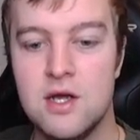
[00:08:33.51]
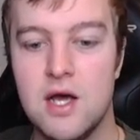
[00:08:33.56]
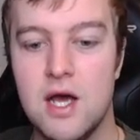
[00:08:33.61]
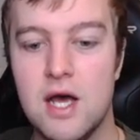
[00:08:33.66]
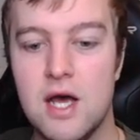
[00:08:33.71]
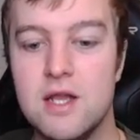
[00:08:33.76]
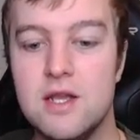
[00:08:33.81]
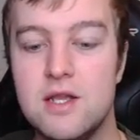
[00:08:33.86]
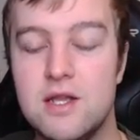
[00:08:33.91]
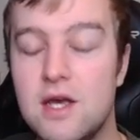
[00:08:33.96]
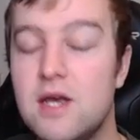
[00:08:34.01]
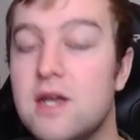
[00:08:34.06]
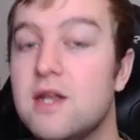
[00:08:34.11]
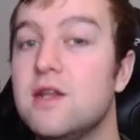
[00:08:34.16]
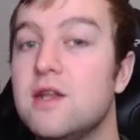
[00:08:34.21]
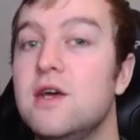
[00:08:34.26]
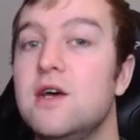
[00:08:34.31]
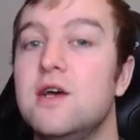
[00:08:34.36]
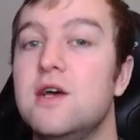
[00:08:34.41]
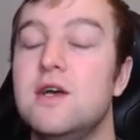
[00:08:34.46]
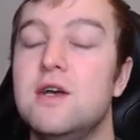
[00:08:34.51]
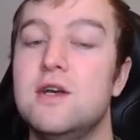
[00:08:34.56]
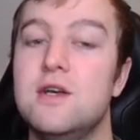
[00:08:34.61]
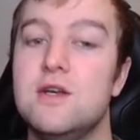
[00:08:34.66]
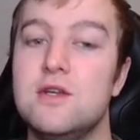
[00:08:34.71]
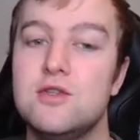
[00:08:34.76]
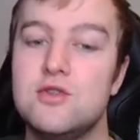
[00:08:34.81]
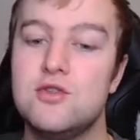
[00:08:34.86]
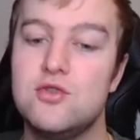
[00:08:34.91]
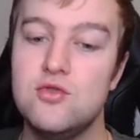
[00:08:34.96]
And then
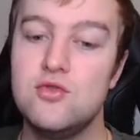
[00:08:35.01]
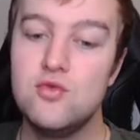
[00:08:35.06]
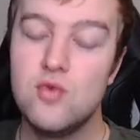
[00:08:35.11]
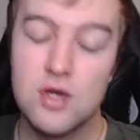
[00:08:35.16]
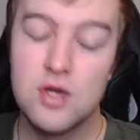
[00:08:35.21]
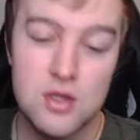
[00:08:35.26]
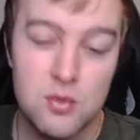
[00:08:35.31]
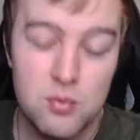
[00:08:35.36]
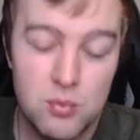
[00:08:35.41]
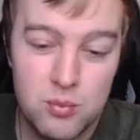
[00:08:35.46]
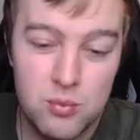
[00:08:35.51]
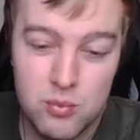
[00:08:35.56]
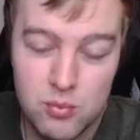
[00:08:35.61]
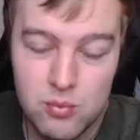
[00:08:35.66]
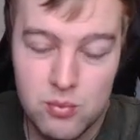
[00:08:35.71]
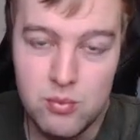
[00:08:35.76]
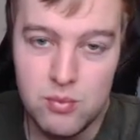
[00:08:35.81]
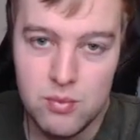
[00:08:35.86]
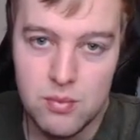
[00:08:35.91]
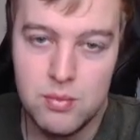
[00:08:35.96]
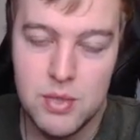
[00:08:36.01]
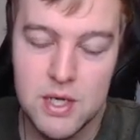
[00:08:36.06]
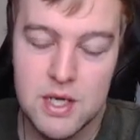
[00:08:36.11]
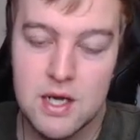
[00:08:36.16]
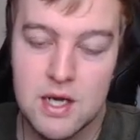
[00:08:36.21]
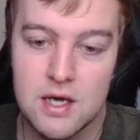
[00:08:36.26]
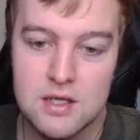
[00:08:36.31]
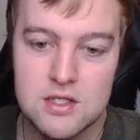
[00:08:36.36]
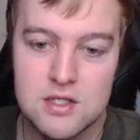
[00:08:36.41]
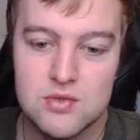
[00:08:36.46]
to one of the big
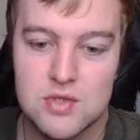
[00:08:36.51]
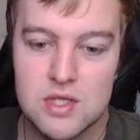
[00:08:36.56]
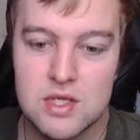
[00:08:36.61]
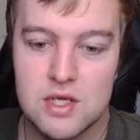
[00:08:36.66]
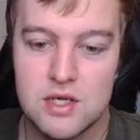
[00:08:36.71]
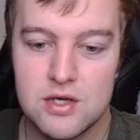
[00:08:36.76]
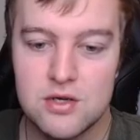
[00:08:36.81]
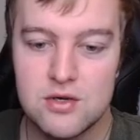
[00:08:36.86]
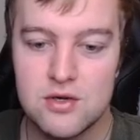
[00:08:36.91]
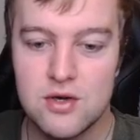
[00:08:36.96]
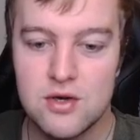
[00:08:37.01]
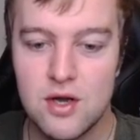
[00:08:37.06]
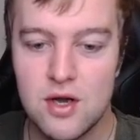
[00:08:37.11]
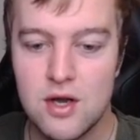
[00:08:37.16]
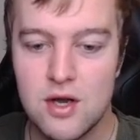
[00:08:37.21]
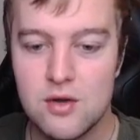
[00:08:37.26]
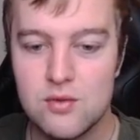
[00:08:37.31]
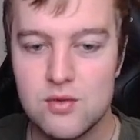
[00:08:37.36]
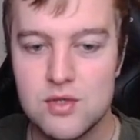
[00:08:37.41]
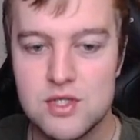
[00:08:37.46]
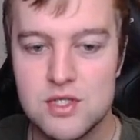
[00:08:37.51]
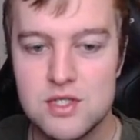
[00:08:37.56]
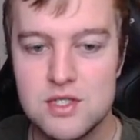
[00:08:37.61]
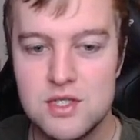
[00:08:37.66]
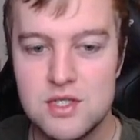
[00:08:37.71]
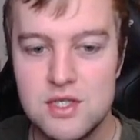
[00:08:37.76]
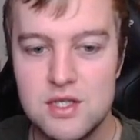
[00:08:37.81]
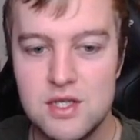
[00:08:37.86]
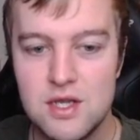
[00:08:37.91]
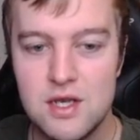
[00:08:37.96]
items in here, which is
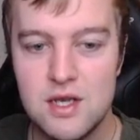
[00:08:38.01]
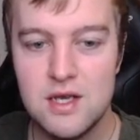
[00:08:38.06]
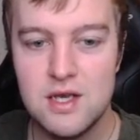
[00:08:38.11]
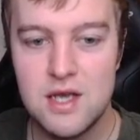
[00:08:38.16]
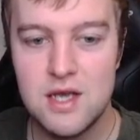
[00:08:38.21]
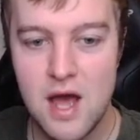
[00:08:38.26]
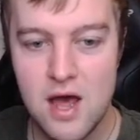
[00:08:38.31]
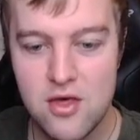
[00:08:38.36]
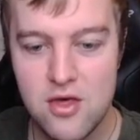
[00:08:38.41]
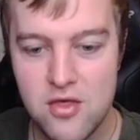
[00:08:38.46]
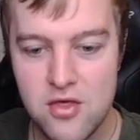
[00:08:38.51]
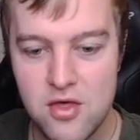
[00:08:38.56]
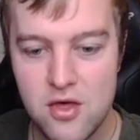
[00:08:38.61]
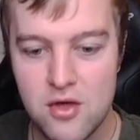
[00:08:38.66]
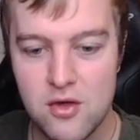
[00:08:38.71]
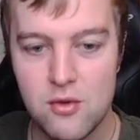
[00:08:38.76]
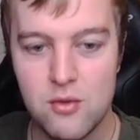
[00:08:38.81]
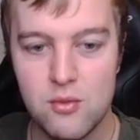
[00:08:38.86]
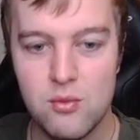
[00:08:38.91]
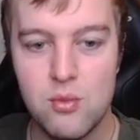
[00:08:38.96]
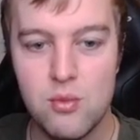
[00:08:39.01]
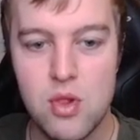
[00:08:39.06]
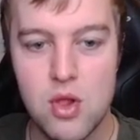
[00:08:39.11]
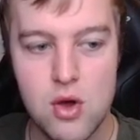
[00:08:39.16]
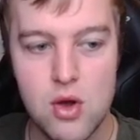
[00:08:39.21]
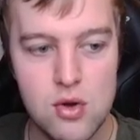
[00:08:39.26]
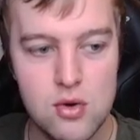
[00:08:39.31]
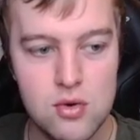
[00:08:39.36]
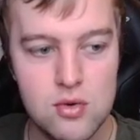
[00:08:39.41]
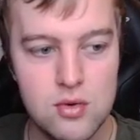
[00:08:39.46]
the Death
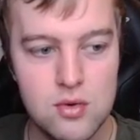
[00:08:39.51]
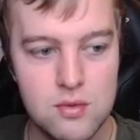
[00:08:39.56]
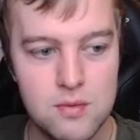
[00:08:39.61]
Blow,